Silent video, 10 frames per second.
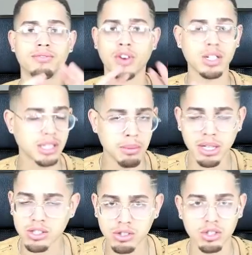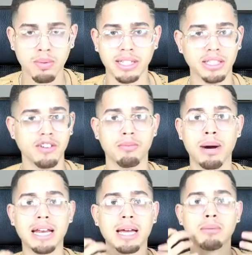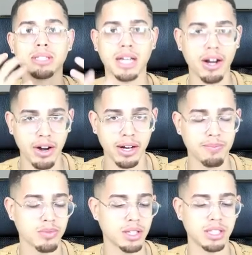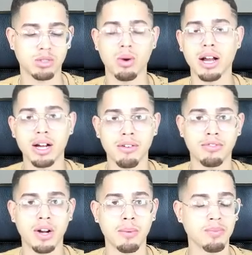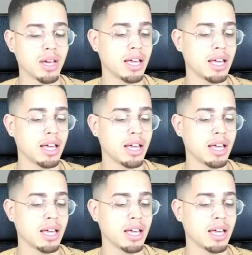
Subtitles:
First, let me introduce myself. My name is Eric. This is where I come from.